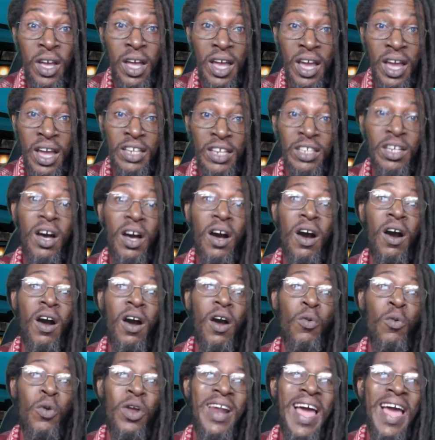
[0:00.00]
in the
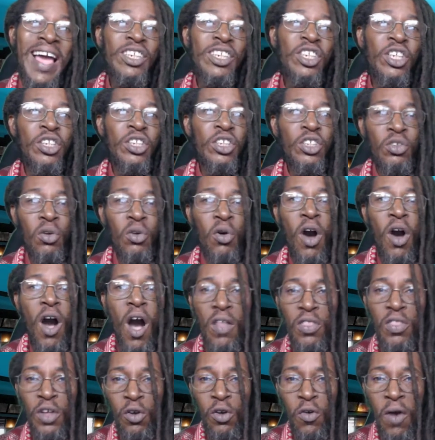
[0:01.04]
relations to
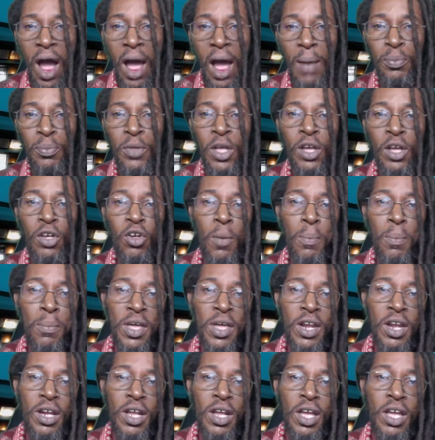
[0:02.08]
other crime
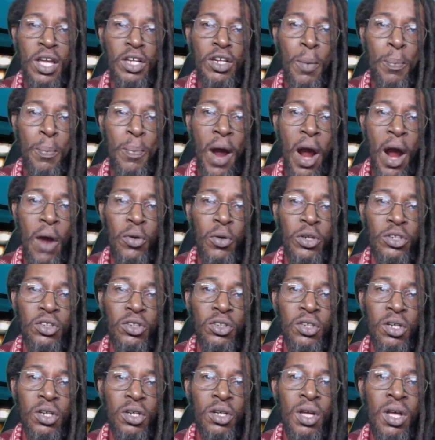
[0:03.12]
committed in the parish.
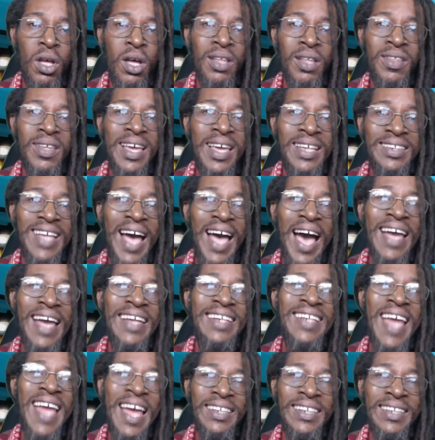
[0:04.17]
His
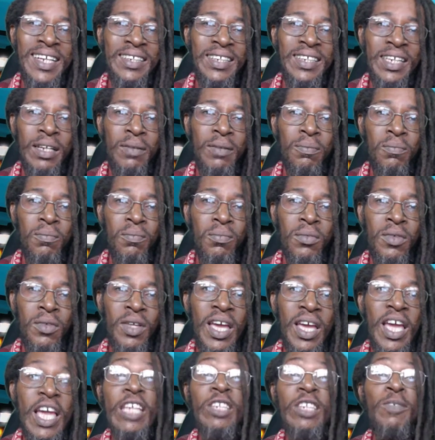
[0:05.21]
identity
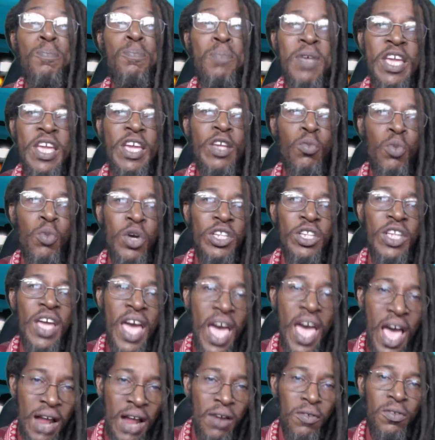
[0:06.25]
is being
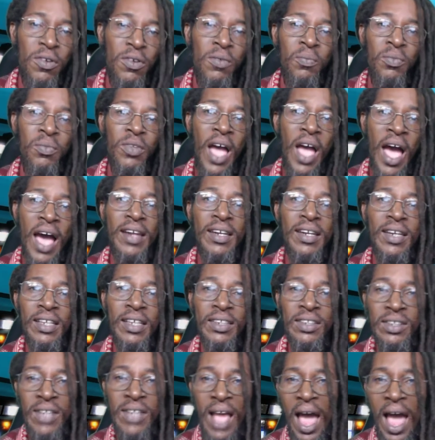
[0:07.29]
withheld at
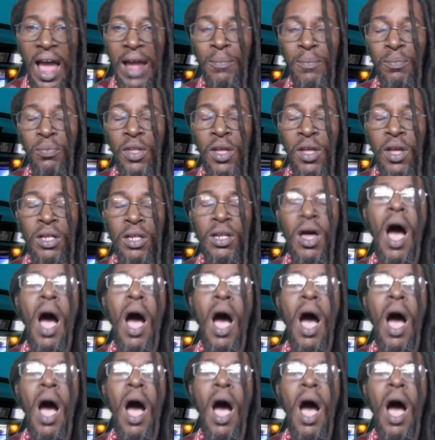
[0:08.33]
this time. The